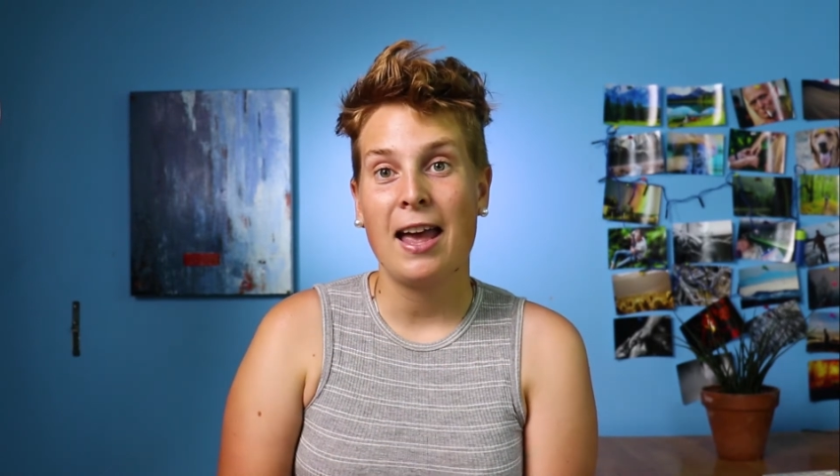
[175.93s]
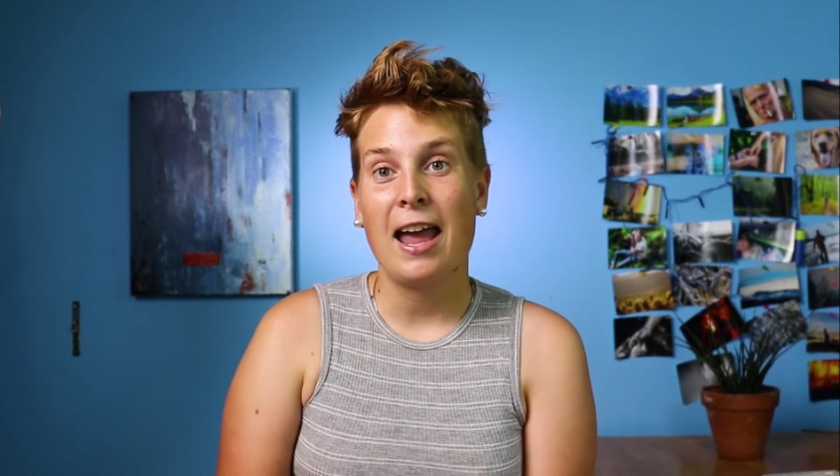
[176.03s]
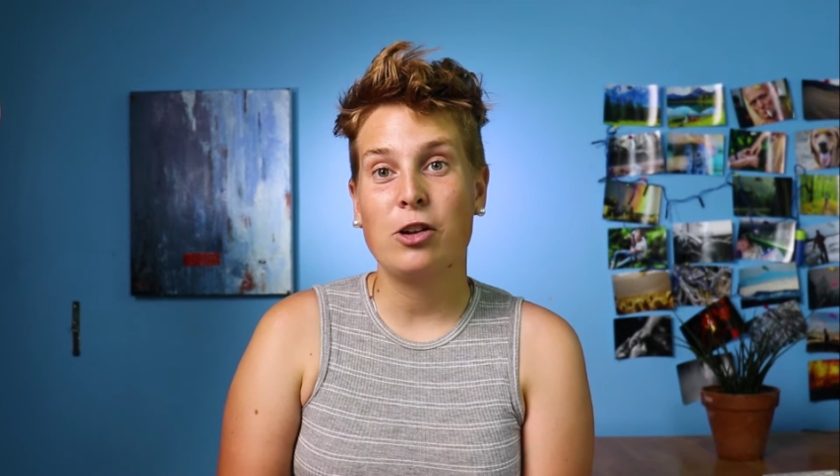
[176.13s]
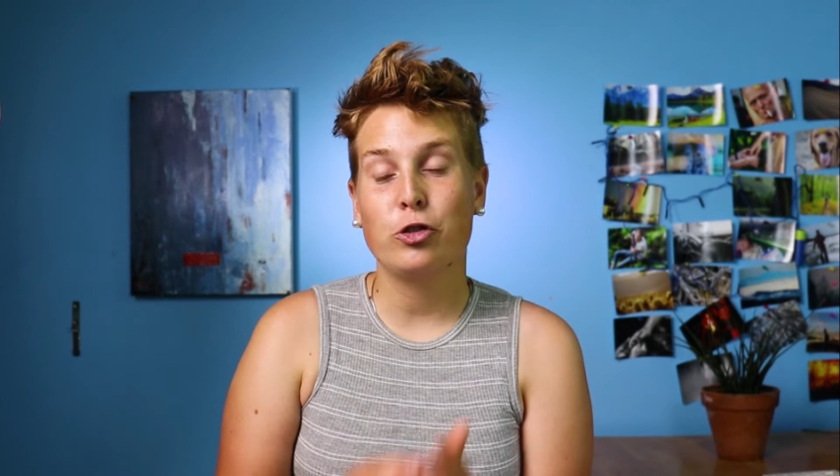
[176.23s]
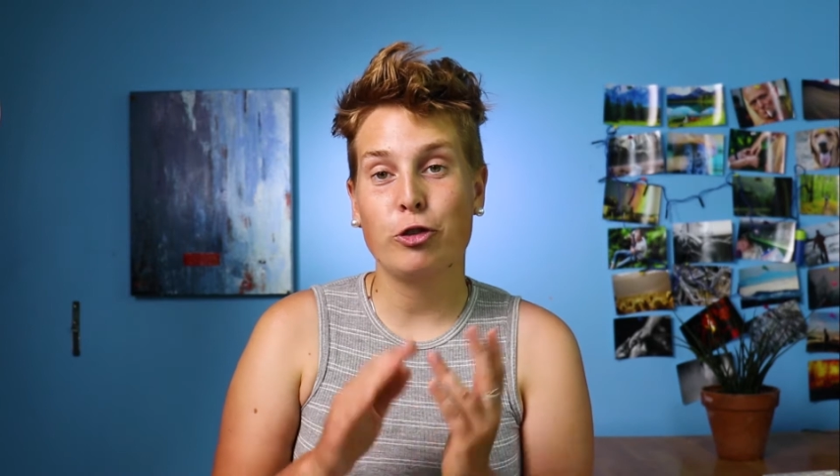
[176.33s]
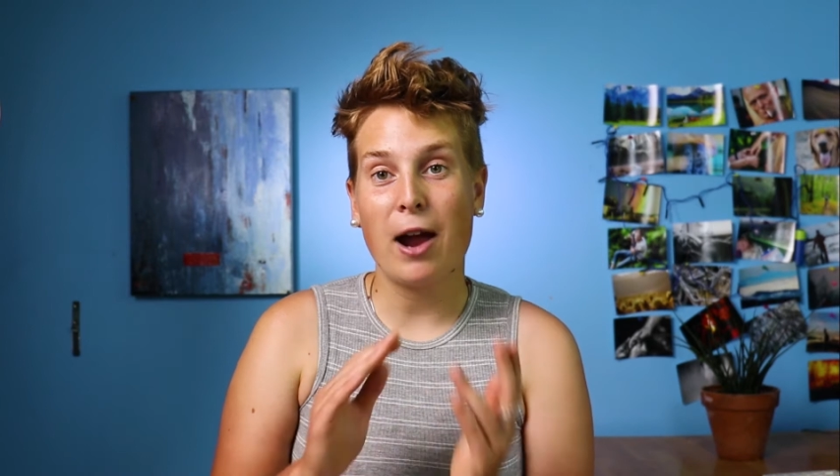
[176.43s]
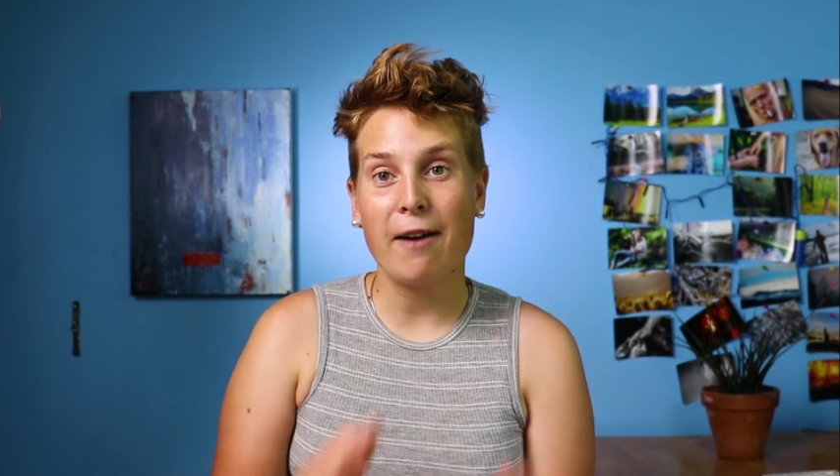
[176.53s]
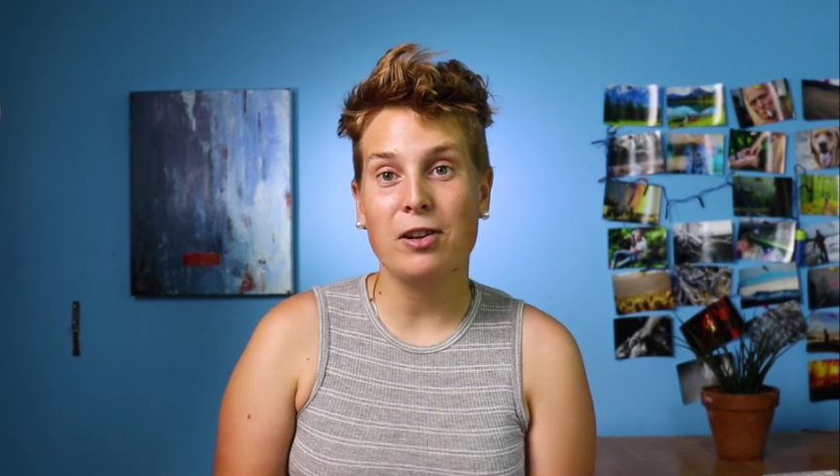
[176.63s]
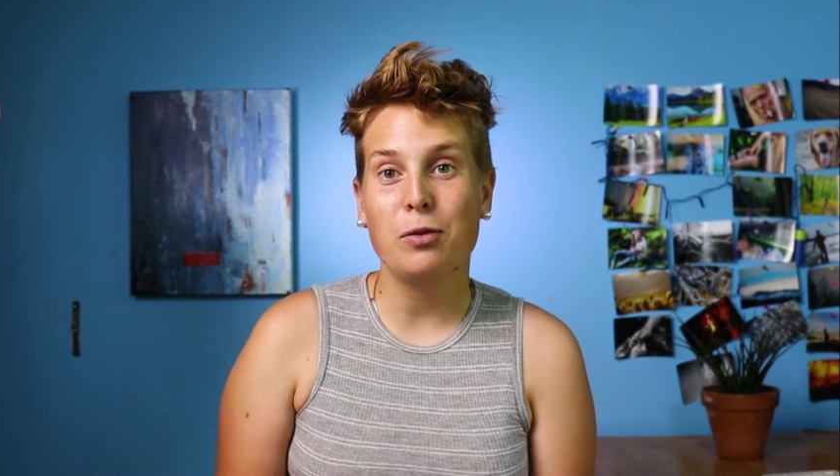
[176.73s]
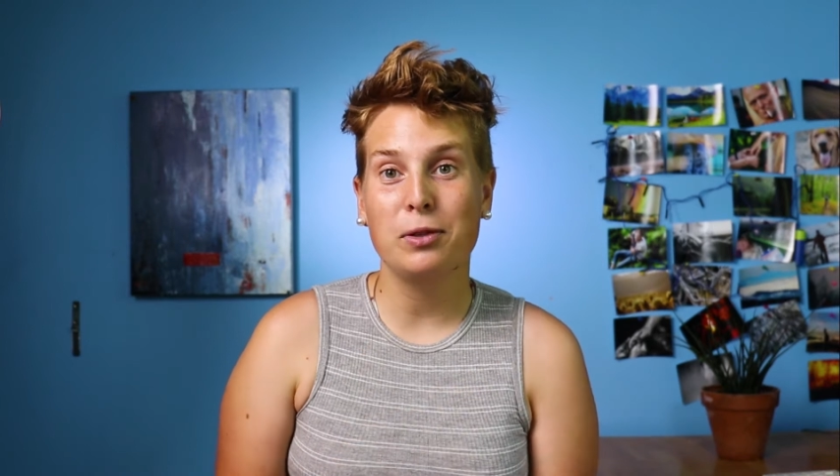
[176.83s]
and
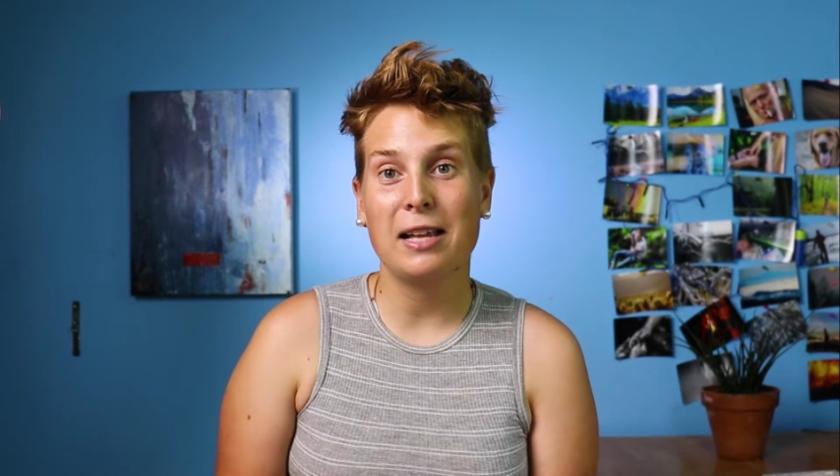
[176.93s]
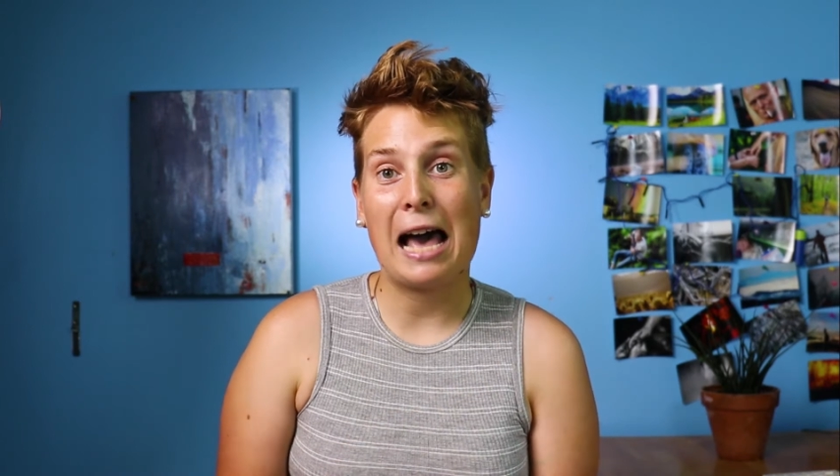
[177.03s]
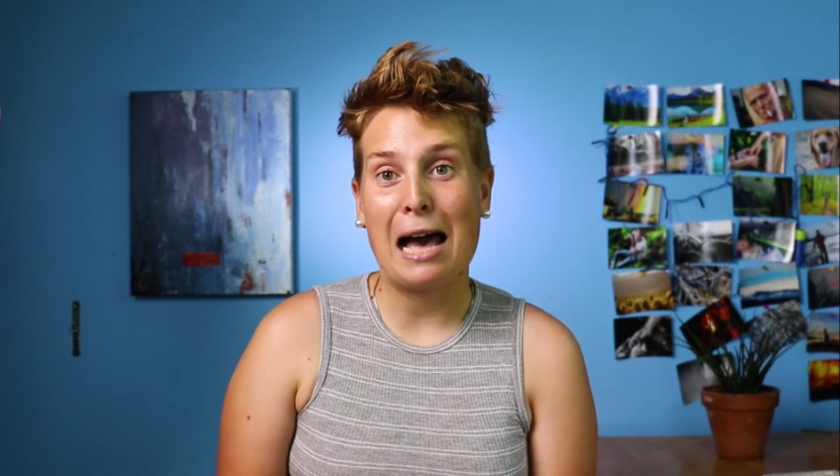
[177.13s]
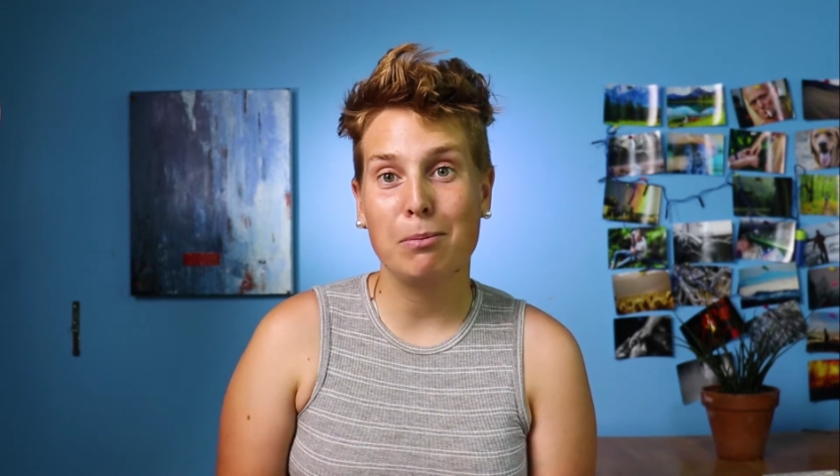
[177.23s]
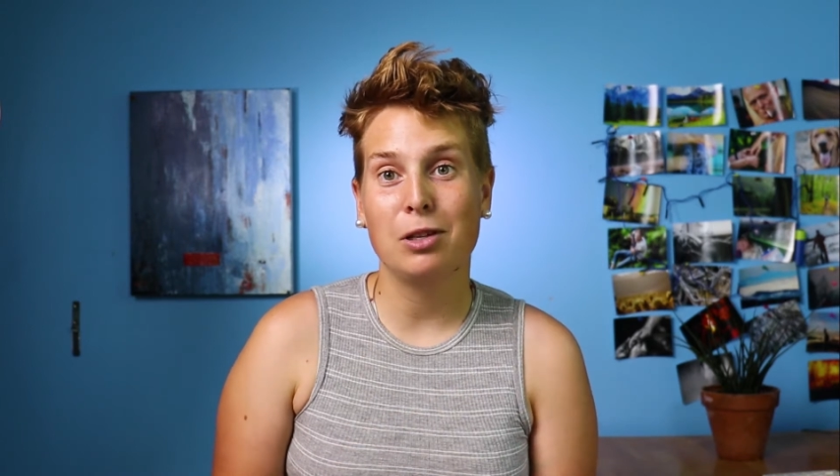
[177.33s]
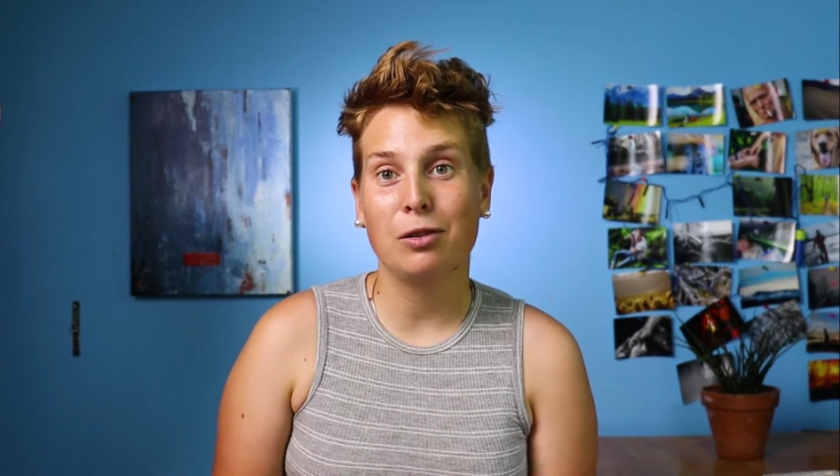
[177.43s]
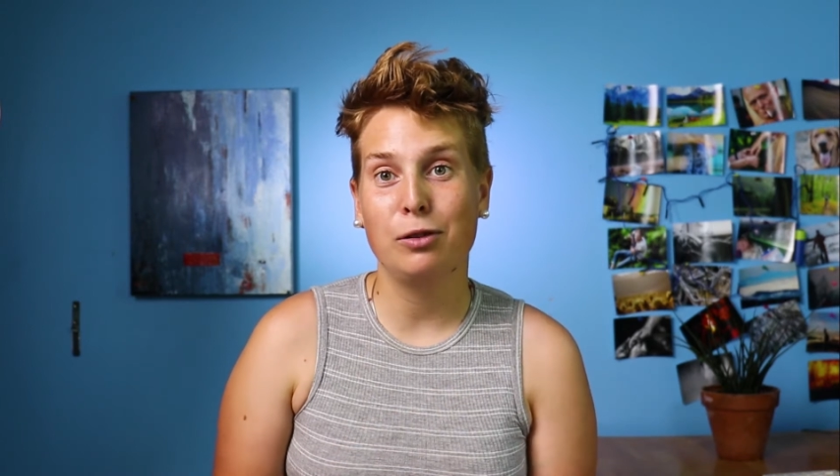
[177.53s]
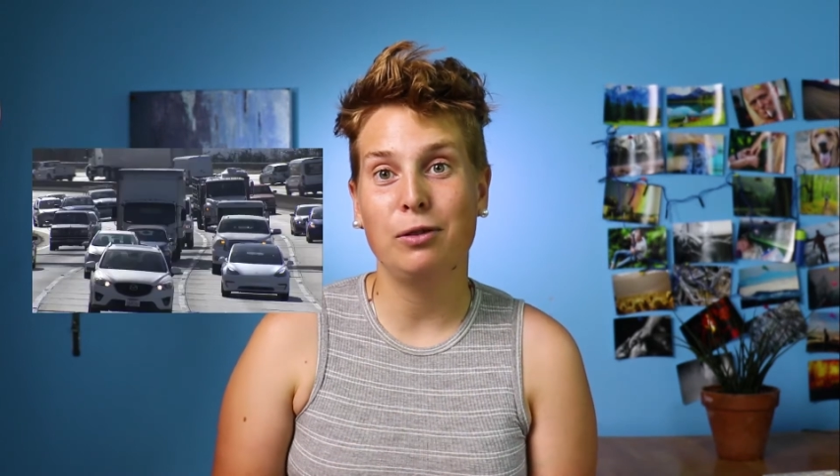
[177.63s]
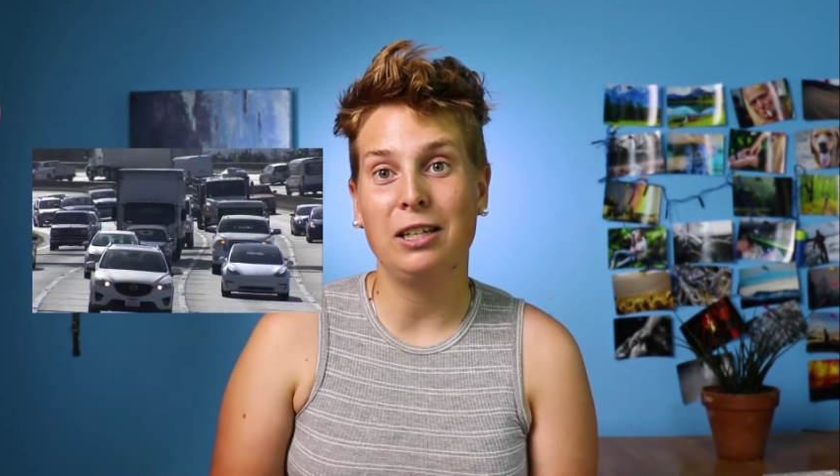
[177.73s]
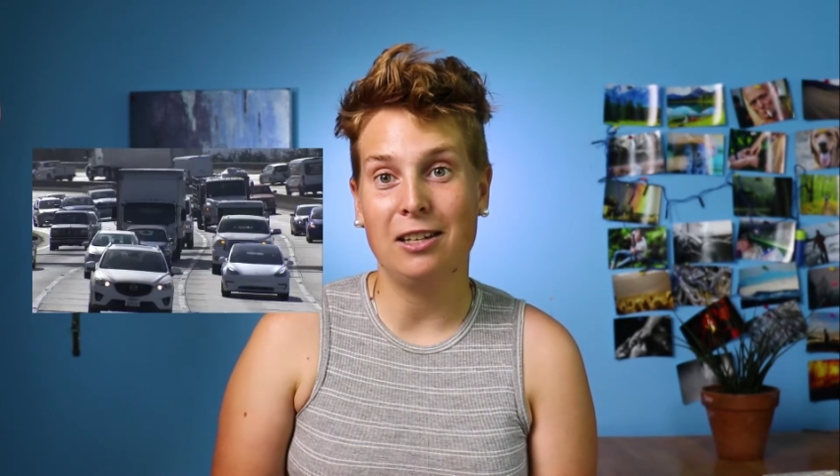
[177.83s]
traffic was
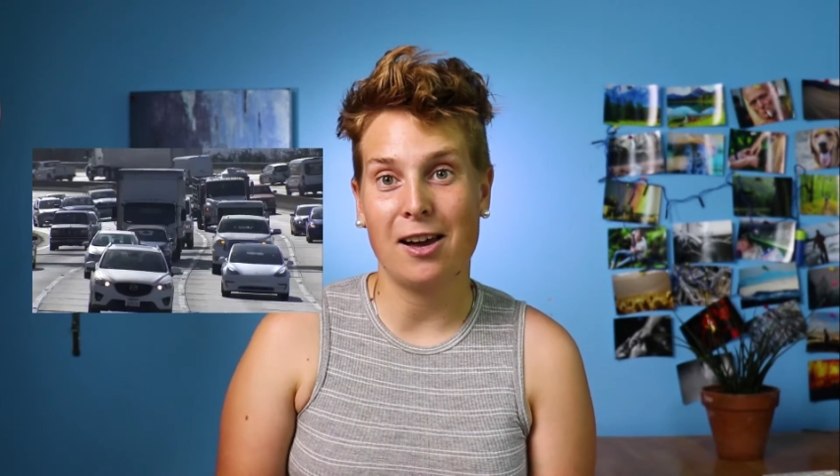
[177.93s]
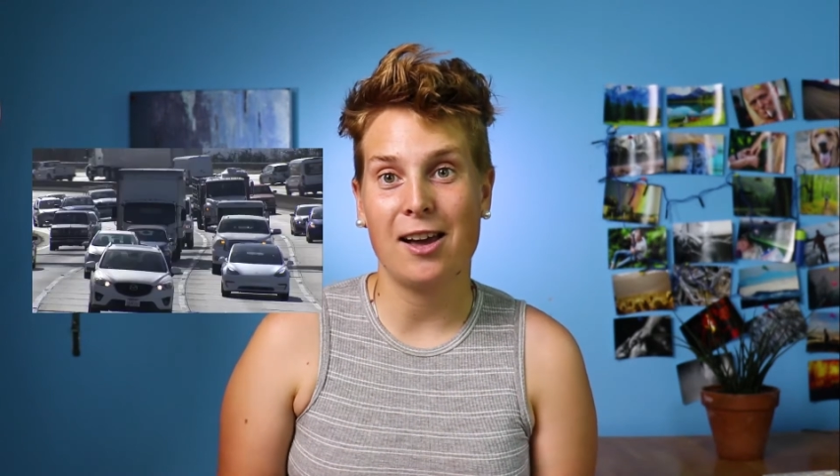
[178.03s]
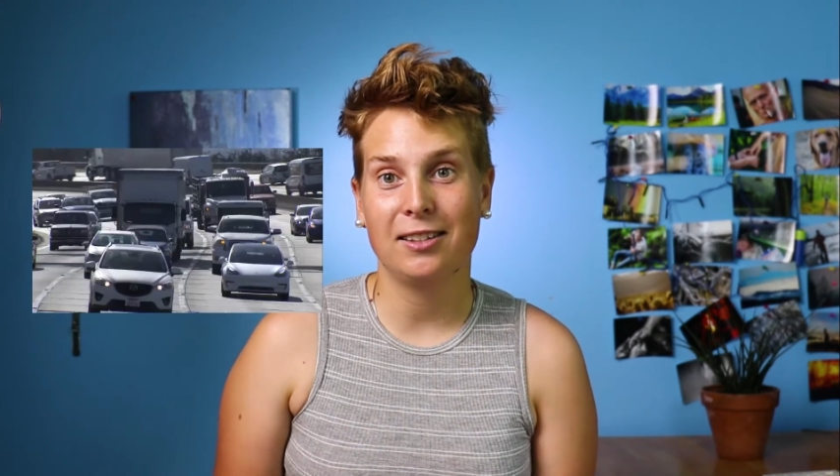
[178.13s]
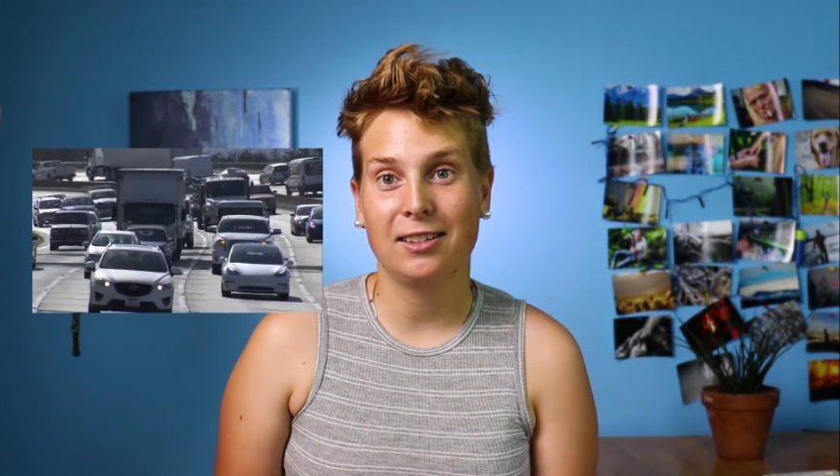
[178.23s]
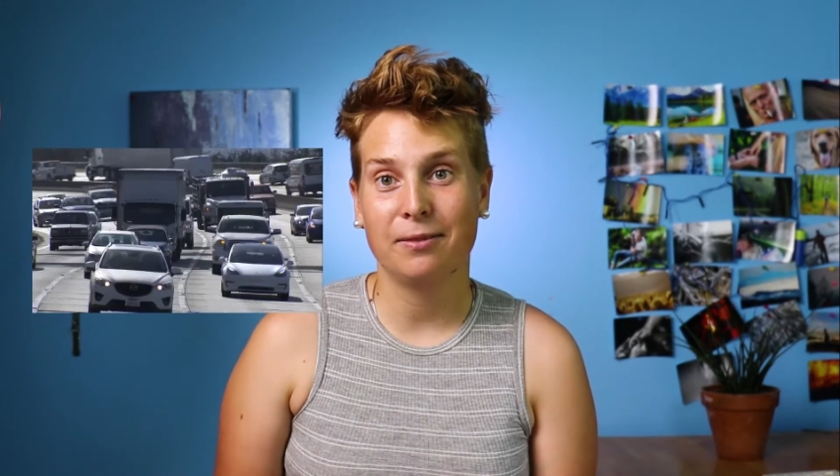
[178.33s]
absolutely nuts.